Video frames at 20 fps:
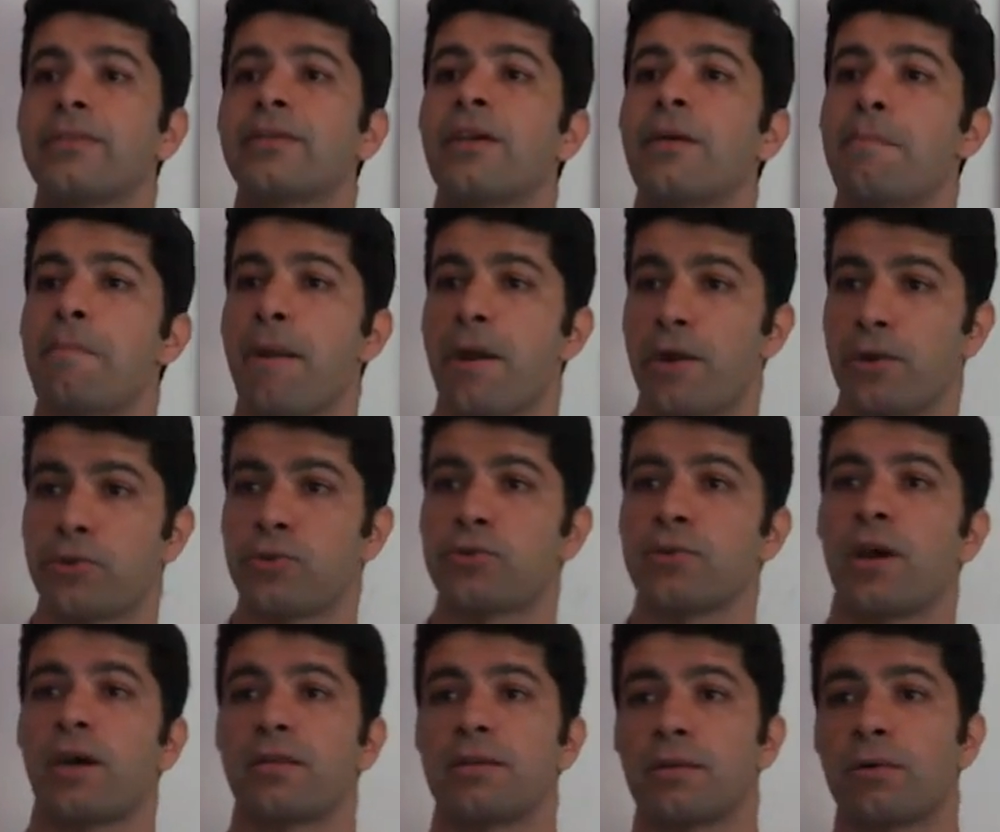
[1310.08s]
compared
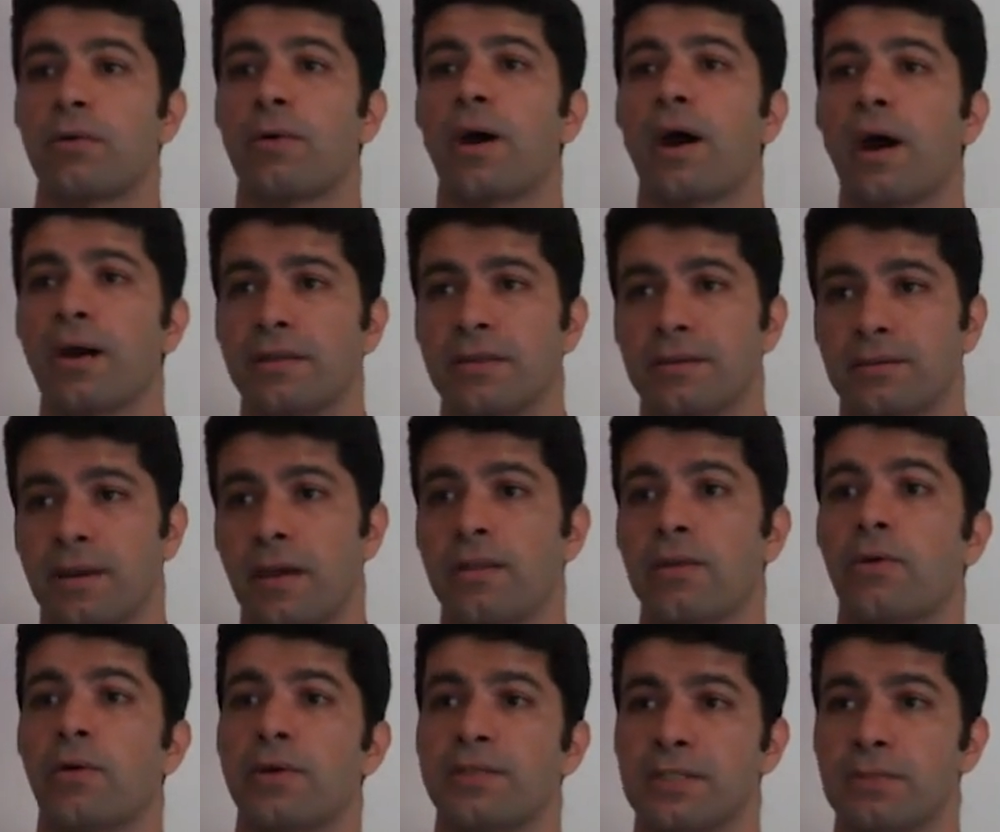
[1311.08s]
to other
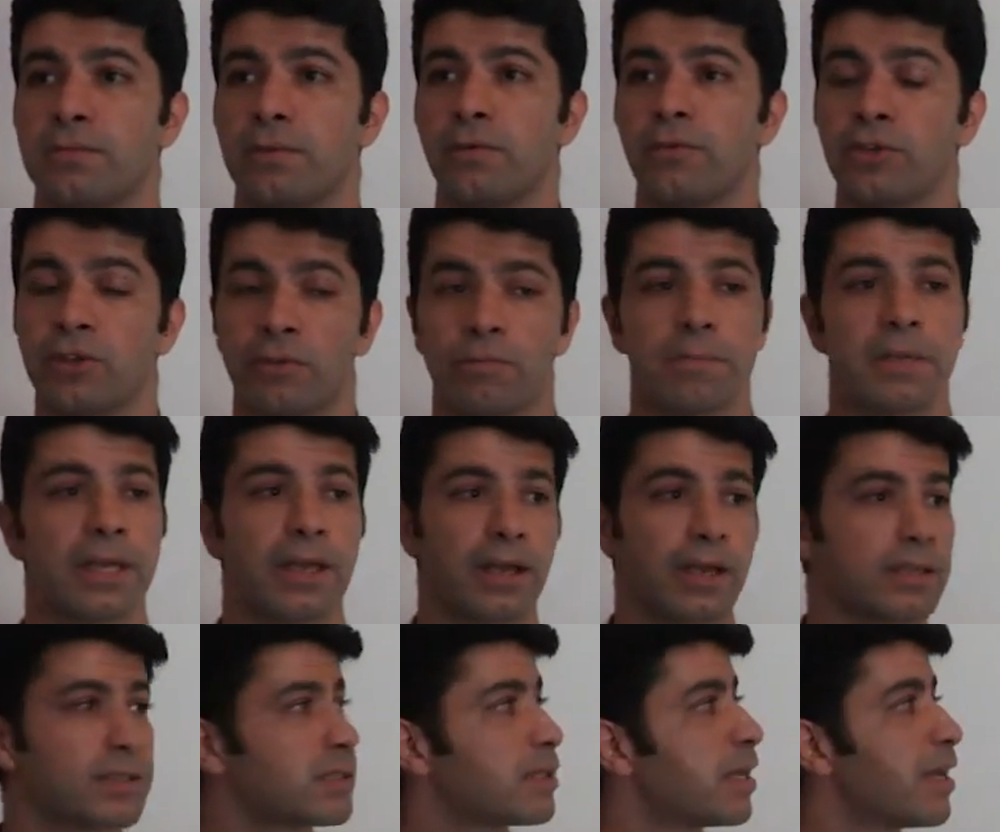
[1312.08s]
OSs we've shipped,
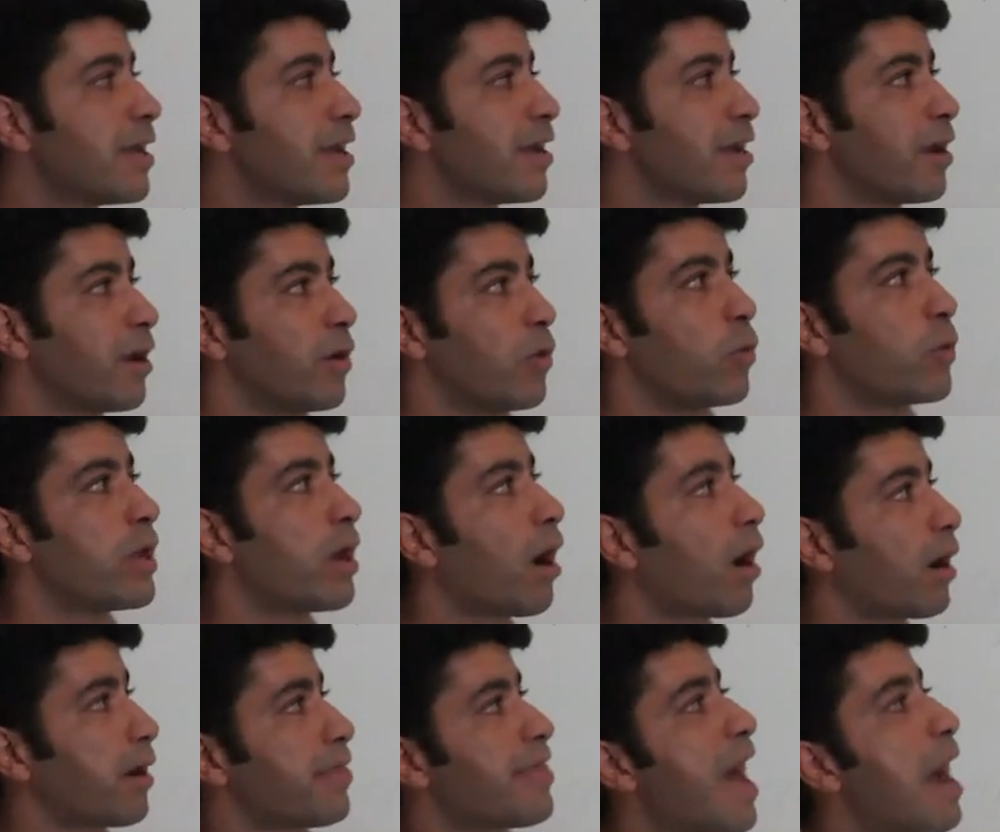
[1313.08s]
because we
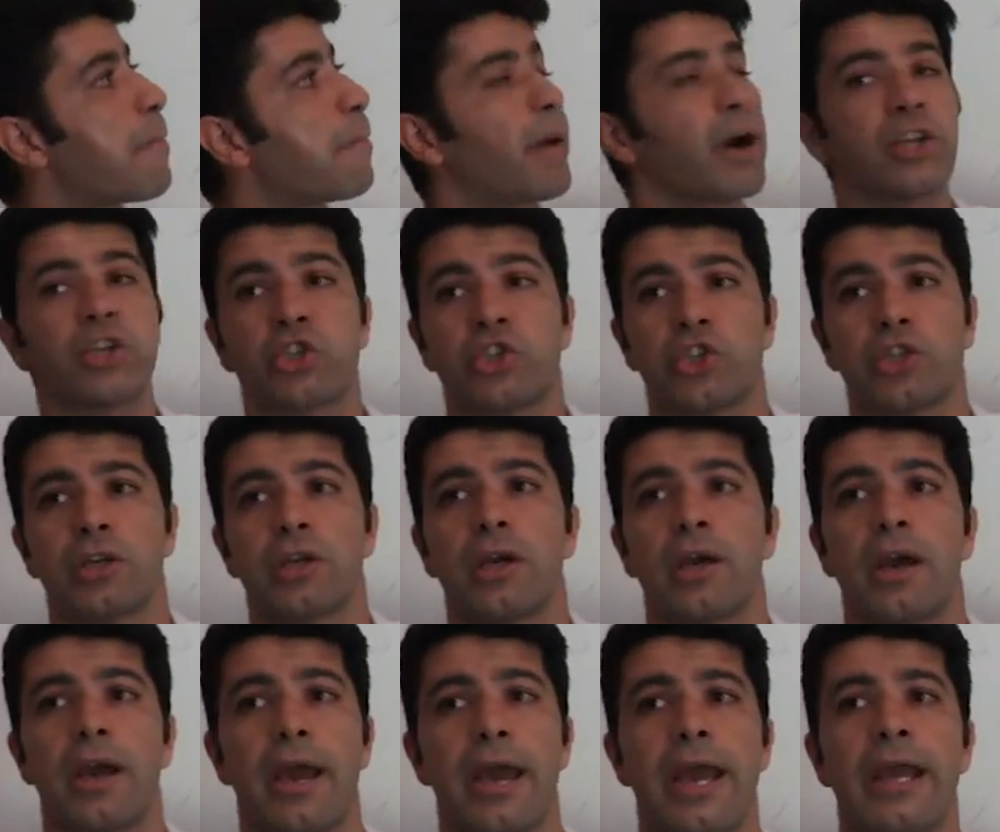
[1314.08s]
are that much
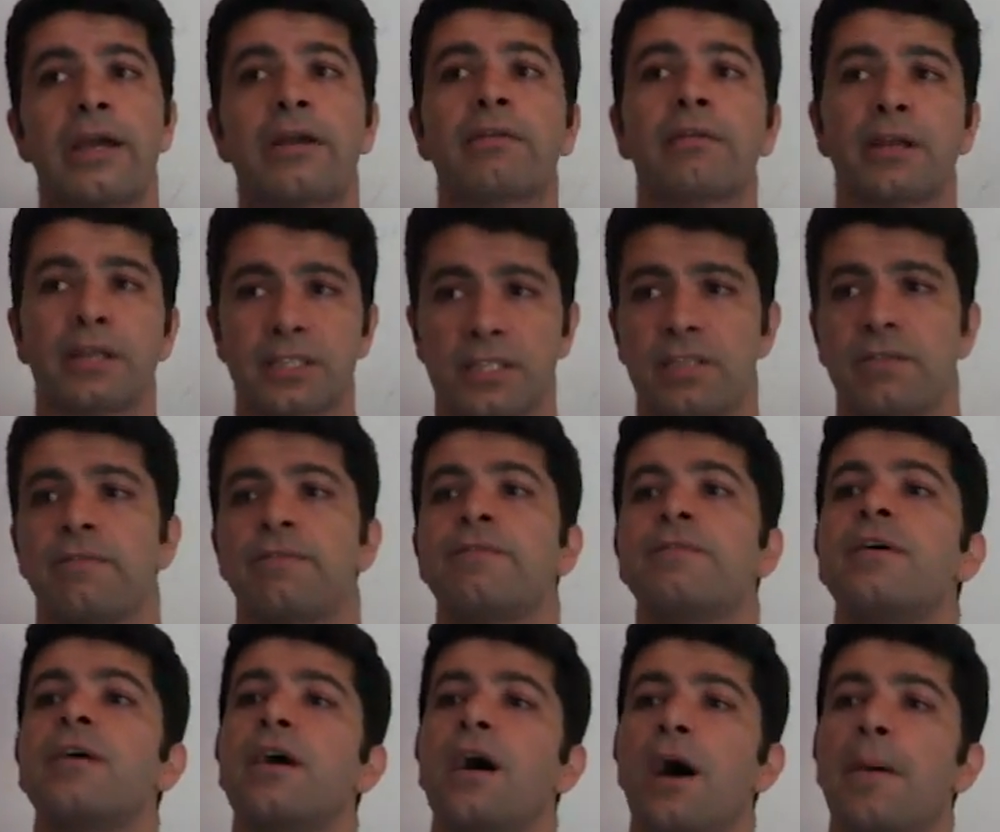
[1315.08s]
aggressive
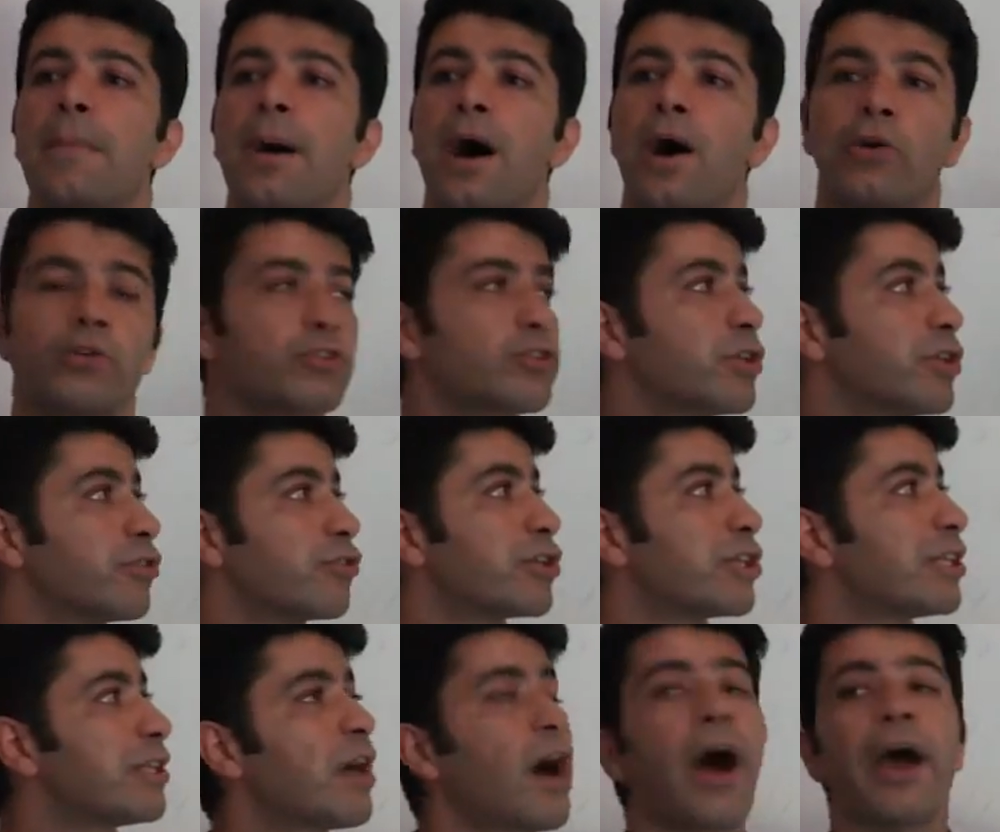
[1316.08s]
about
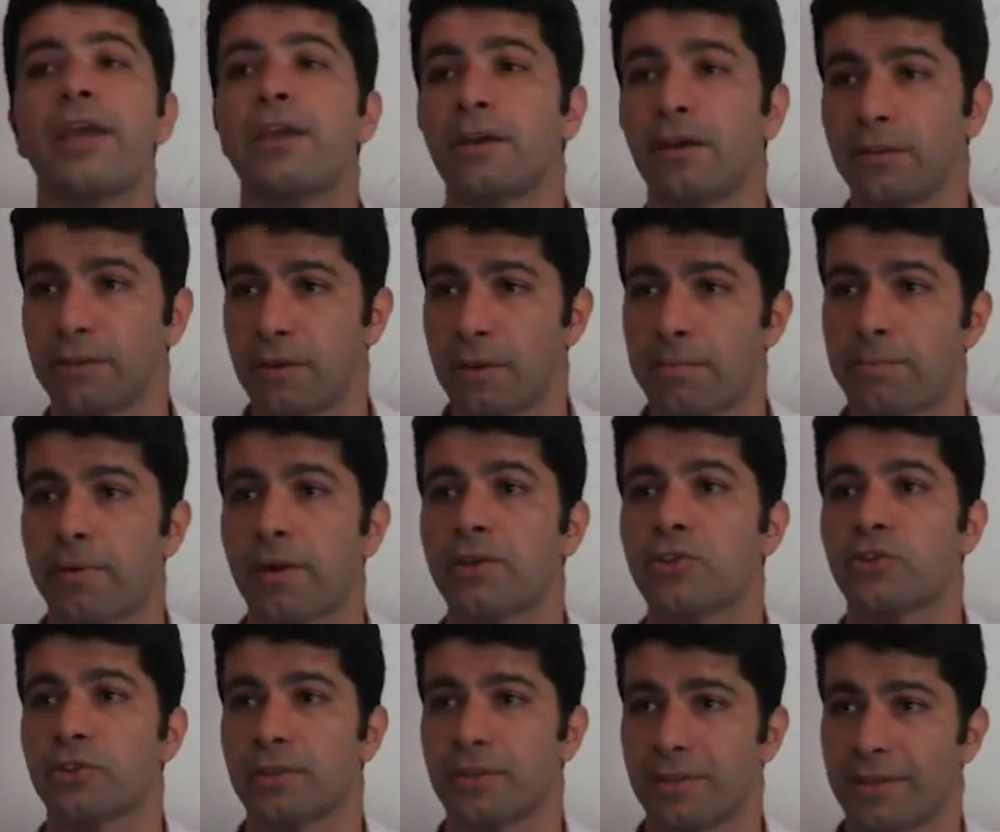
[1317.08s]
relying on
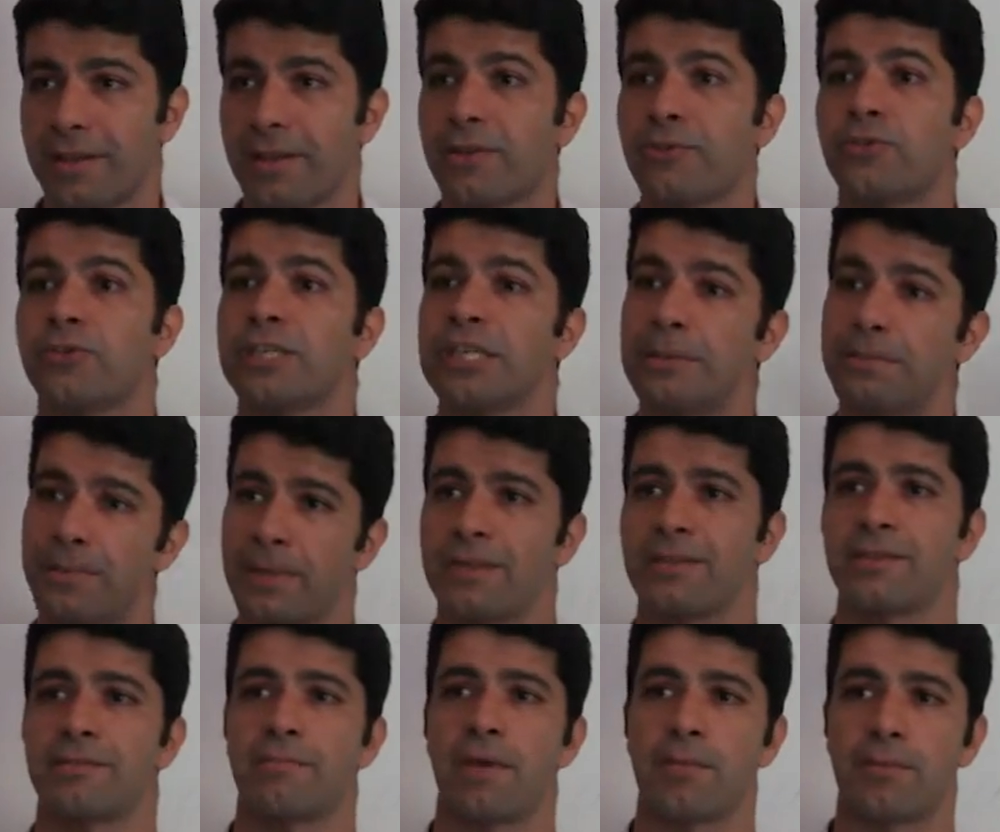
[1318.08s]
compression to keep
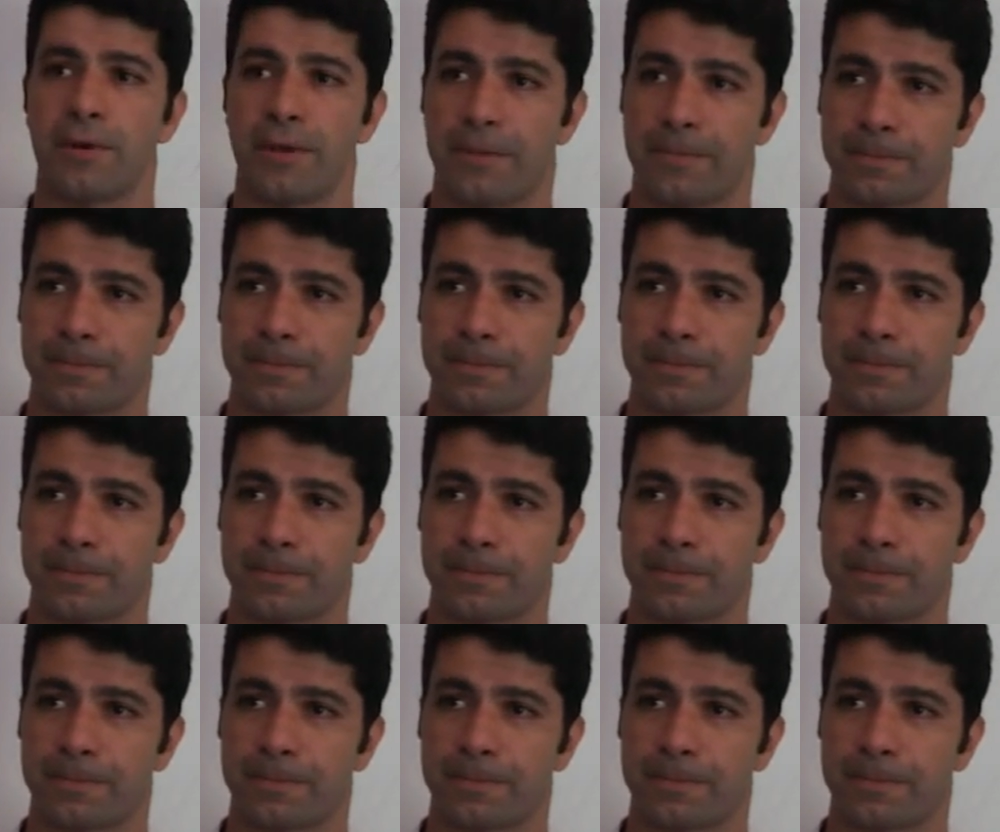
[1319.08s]
things in memory.